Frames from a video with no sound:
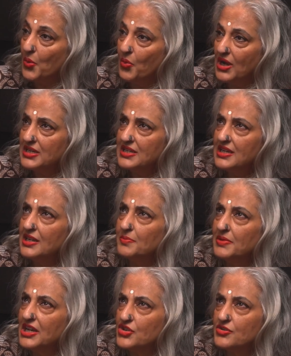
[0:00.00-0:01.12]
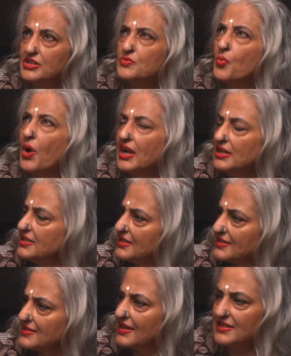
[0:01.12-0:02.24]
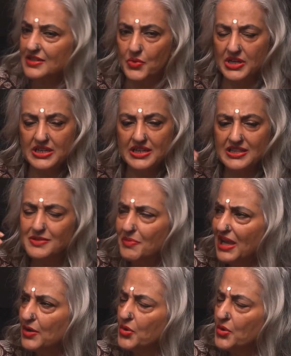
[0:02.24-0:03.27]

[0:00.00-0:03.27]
One day her pleasure is wild and excited. One day it's mellow.